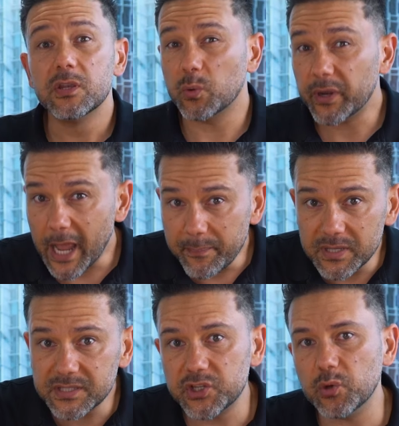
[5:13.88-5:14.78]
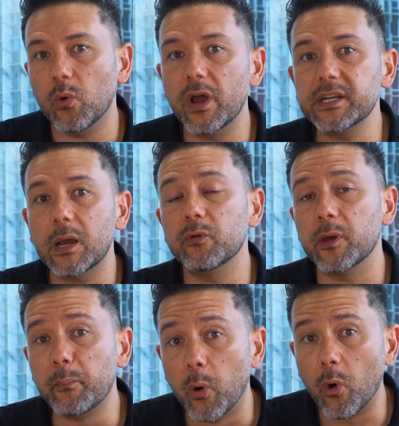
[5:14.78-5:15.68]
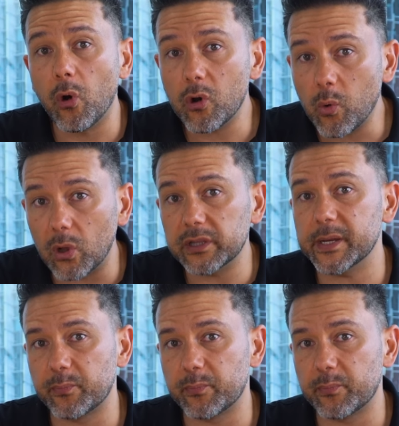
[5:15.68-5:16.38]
So what happens is you wind up with a poor quality